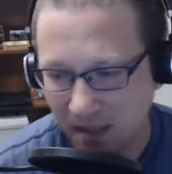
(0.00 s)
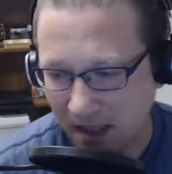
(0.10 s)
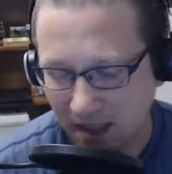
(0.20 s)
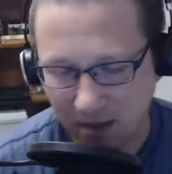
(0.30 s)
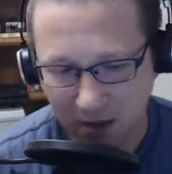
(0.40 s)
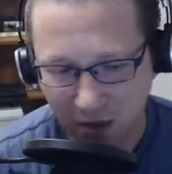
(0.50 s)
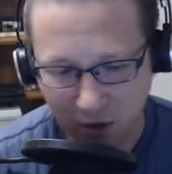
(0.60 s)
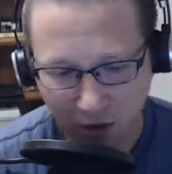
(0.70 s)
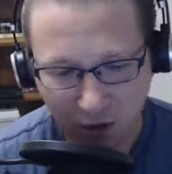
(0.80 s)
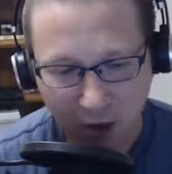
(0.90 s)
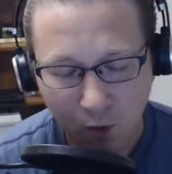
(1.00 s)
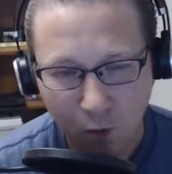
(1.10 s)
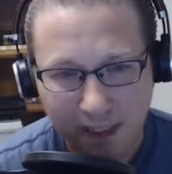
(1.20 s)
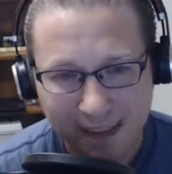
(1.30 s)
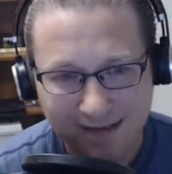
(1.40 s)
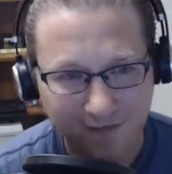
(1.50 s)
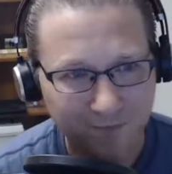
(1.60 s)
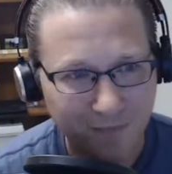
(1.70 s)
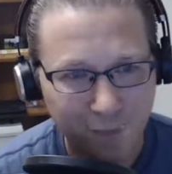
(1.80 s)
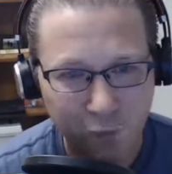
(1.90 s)
mean, we get
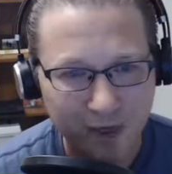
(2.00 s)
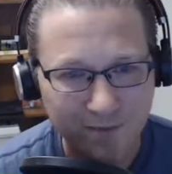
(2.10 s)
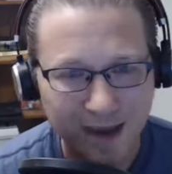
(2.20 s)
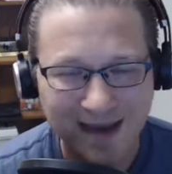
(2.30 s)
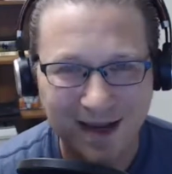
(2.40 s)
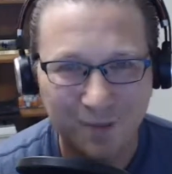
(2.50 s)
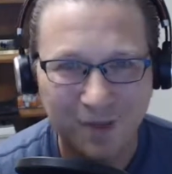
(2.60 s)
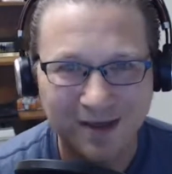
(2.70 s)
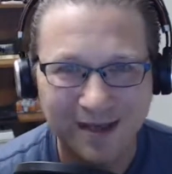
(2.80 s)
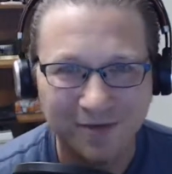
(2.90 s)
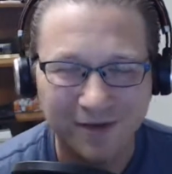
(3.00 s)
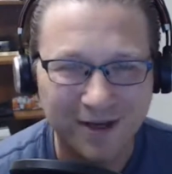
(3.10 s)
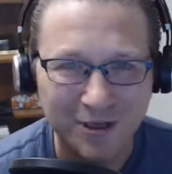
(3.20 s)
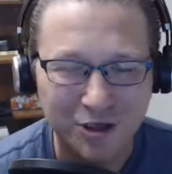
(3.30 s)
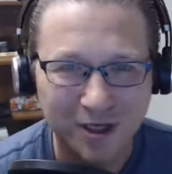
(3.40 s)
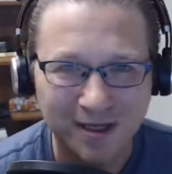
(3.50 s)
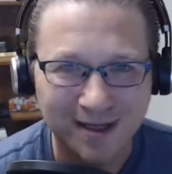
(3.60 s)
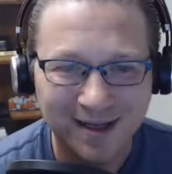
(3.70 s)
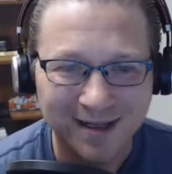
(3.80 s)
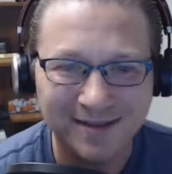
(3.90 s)
to remake up the definition
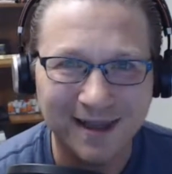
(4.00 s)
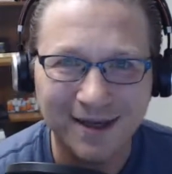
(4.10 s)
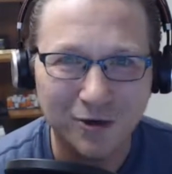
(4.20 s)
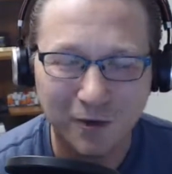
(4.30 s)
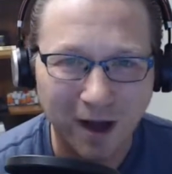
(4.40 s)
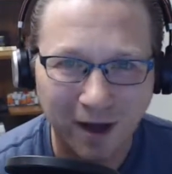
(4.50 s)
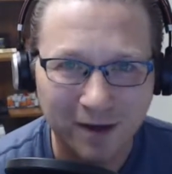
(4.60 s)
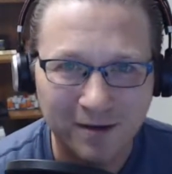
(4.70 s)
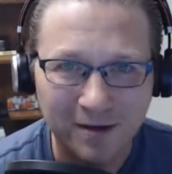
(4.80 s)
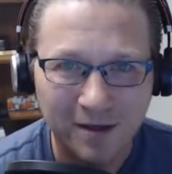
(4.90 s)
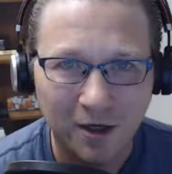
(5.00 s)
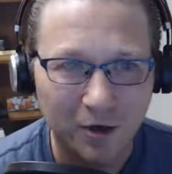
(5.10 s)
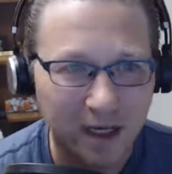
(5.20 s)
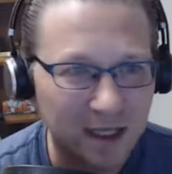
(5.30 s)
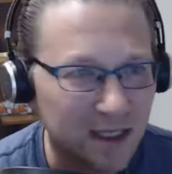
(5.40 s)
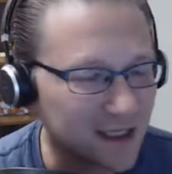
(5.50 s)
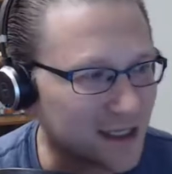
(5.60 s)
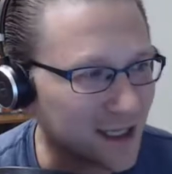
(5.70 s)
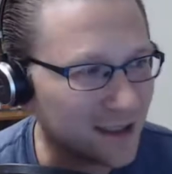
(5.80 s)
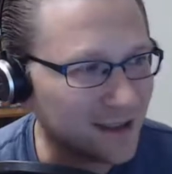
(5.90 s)
later on. Okay.
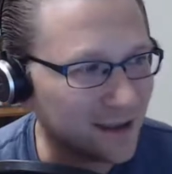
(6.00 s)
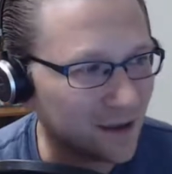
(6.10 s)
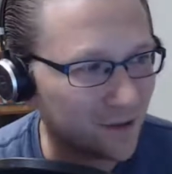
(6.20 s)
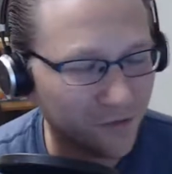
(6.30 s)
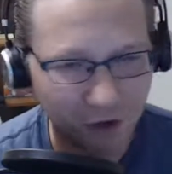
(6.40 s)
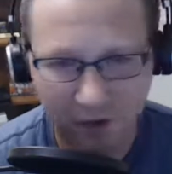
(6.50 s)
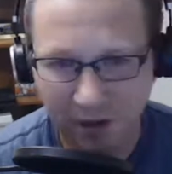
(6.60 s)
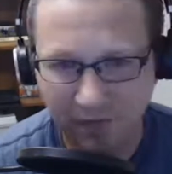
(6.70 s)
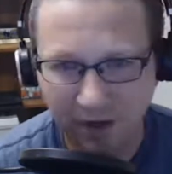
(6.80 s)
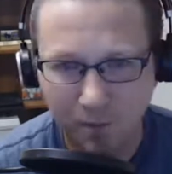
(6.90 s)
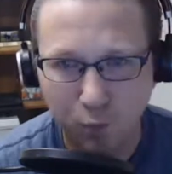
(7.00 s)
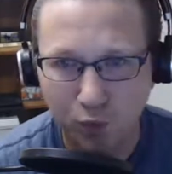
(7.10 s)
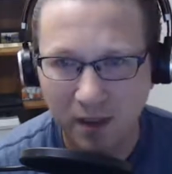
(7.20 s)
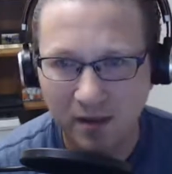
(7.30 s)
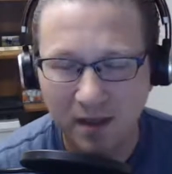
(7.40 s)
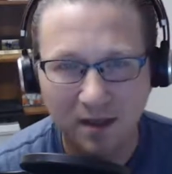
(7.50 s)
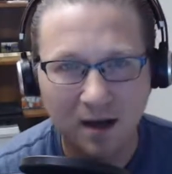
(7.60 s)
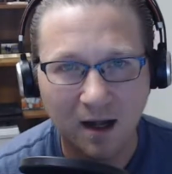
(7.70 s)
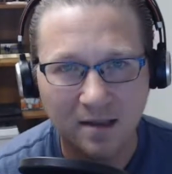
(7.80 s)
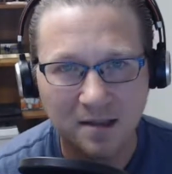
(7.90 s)
This idea of the living, breathing
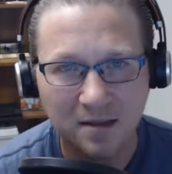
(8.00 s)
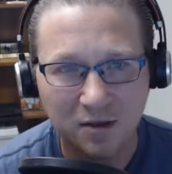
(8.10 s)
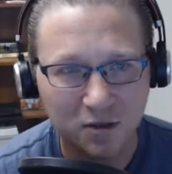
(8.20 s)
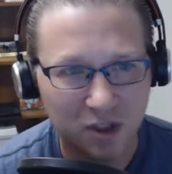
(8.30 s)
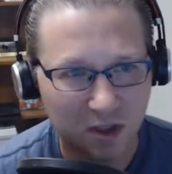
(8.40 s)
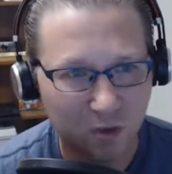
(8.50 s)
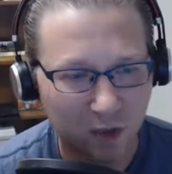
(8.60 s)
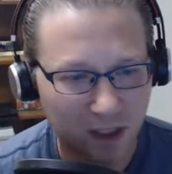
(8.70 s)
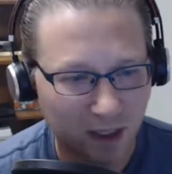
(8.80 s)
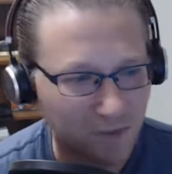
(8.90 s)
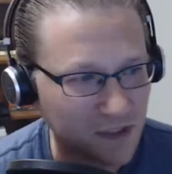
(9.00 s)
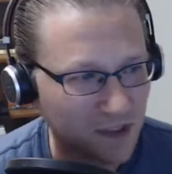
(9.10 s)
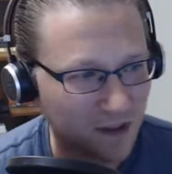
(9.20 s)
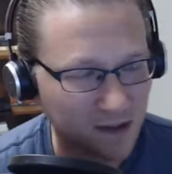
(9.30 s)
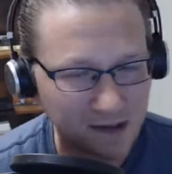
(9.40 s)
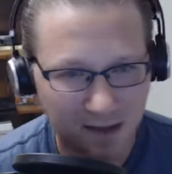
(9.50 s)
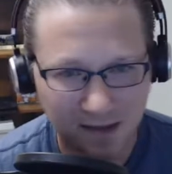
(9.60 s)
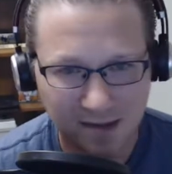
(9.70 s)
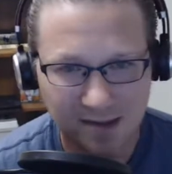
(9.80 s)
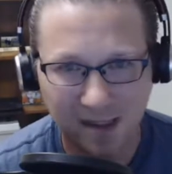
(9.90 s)
Constitution when it comes to things
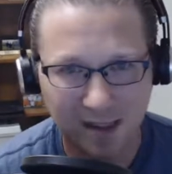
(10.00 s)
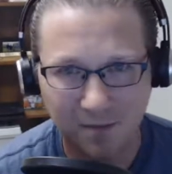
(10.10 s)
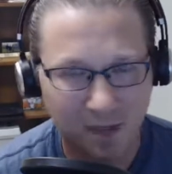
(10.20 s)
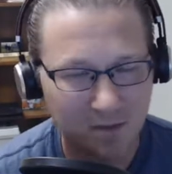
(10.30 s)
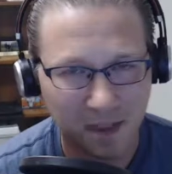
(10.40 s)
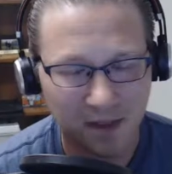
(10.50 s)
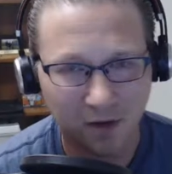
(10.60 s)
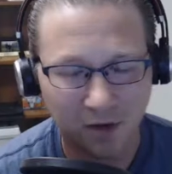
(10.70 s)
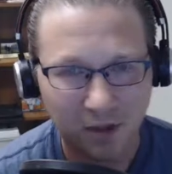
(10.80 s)
like the Second Amendment